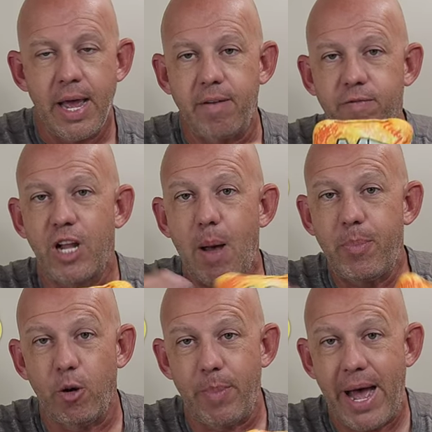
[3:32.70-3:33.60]
And
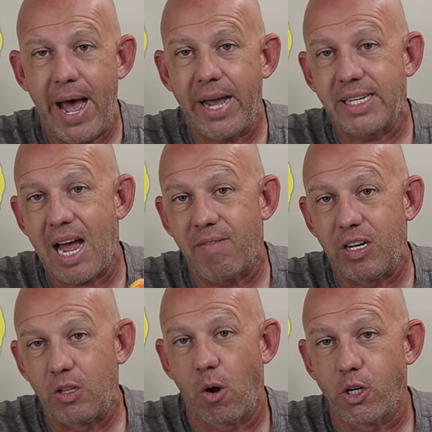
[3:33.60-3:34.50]
floppier bags have
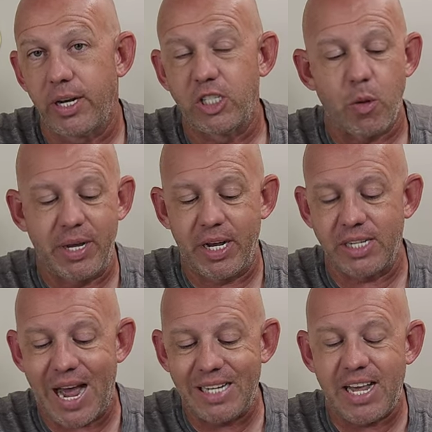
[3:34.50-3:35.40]
a large landing zone
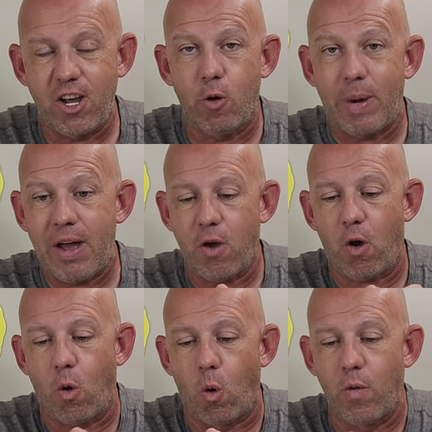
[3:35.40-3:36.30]
because as they go by the
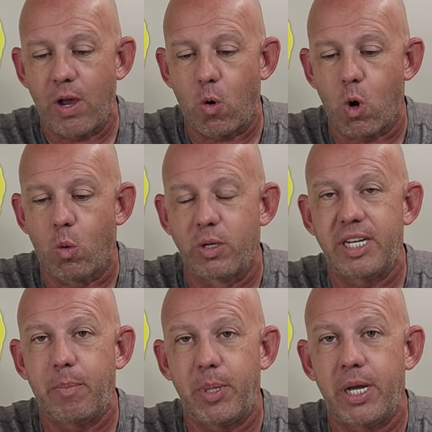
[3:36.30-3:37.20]
hole, that corner will
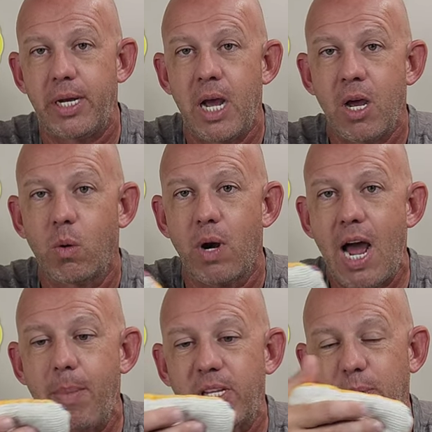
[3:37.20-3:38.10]
dip in,
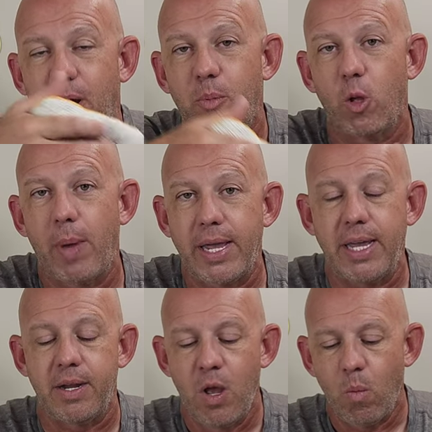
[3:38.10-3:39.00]
grab it, spin around, pull it back
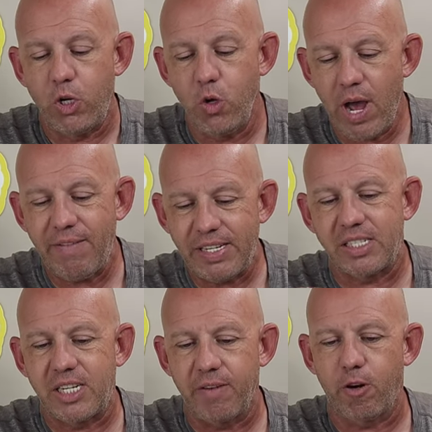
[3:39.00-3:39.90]
in. When you have a
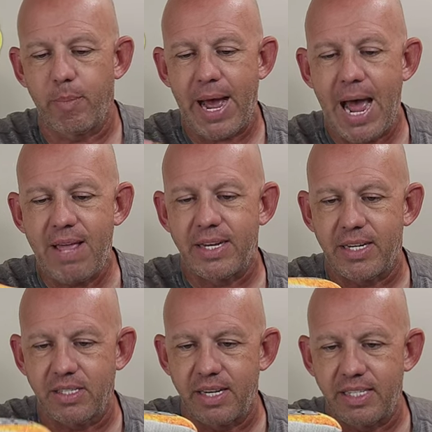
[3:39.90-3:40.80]
stiffer bag that
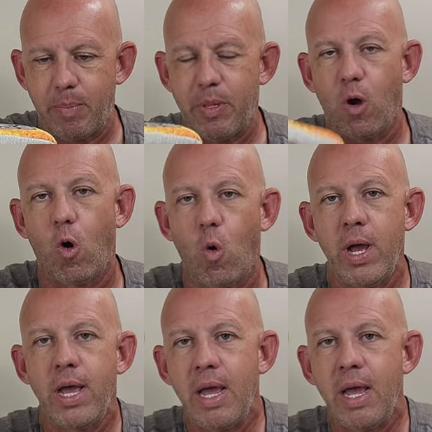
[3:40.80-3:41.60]
doesn't dip in the hole,